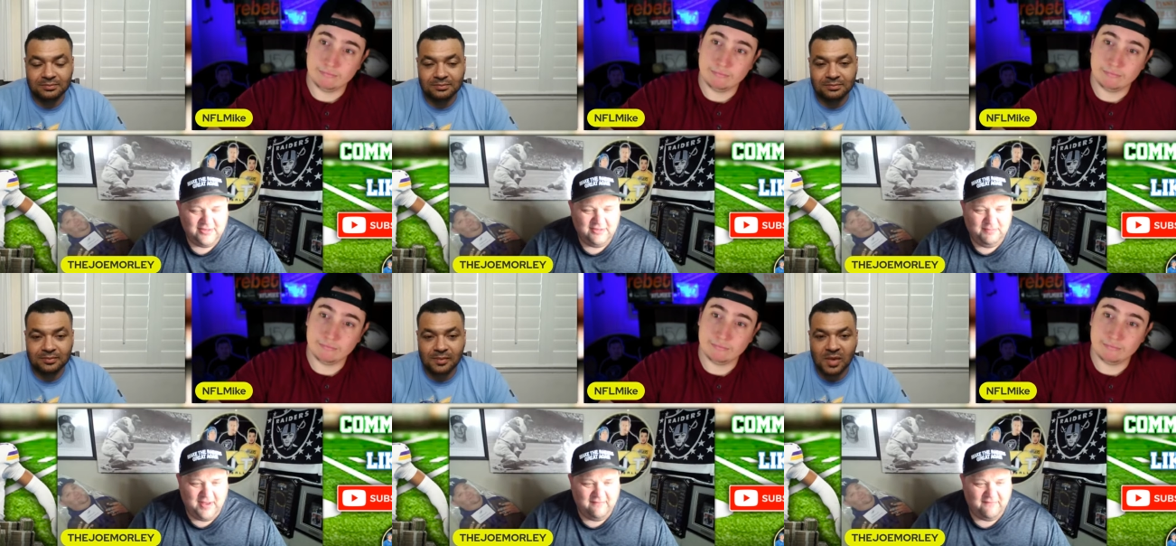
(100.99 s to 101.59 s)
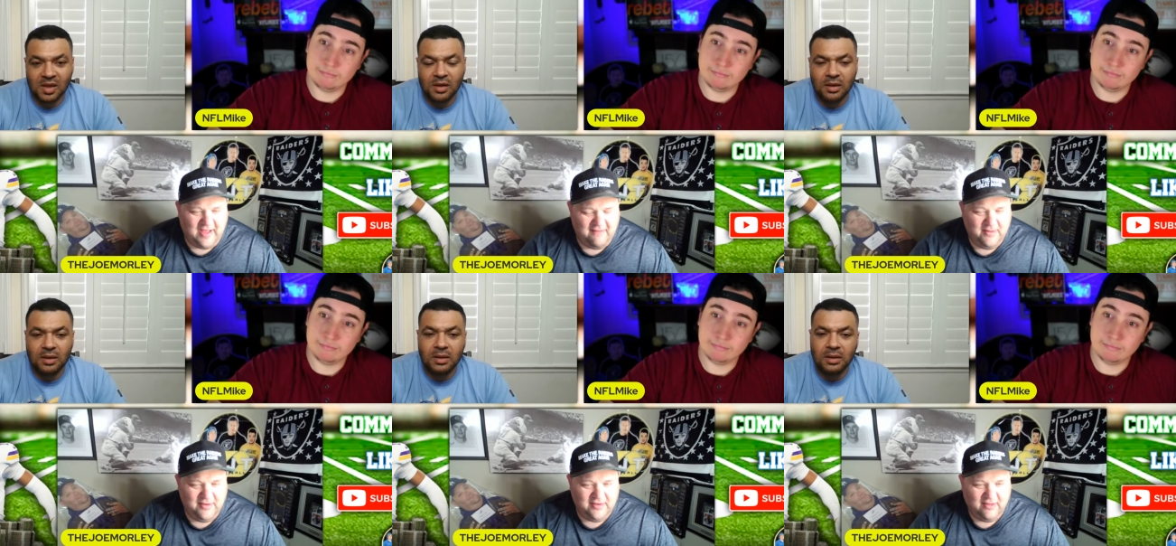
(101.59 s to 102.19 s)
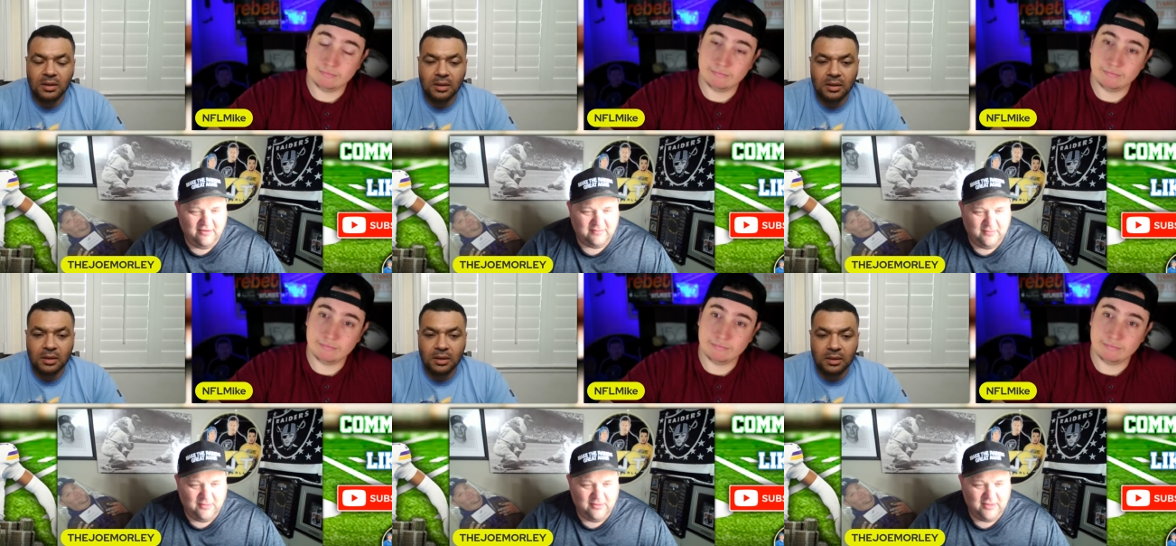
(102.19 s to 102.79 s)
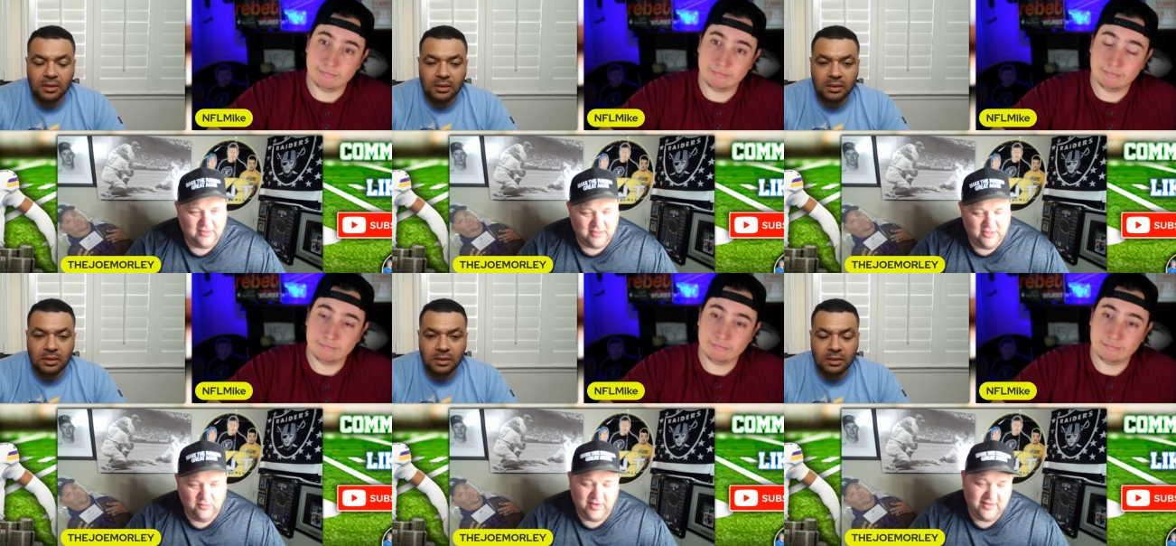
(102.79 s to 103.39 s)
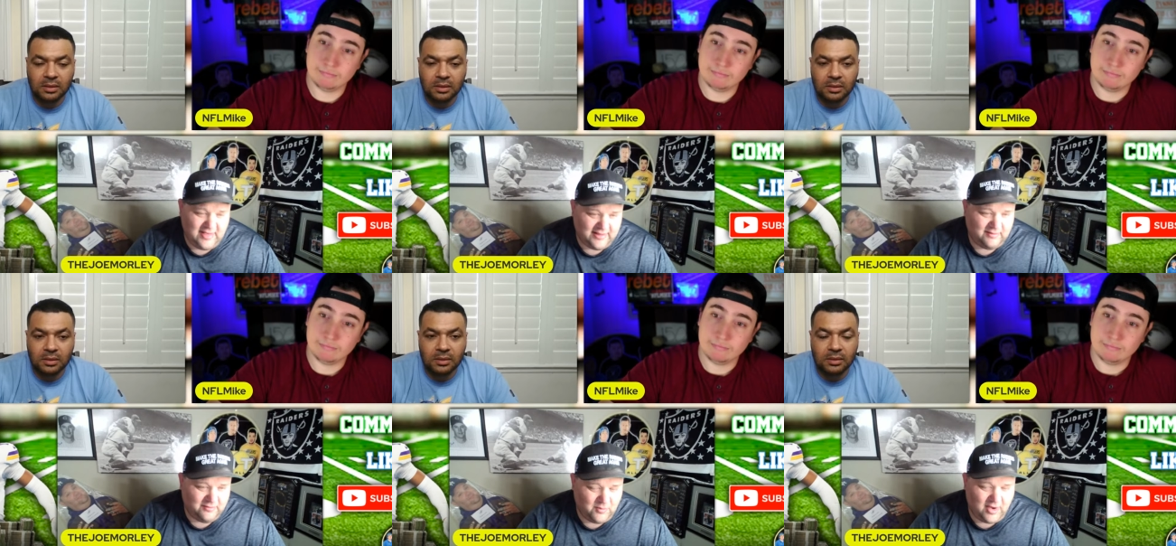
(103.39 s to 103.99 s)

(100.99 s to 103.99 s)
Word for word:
Speaker 1: So you paid him five million dollars more. You like, you reset the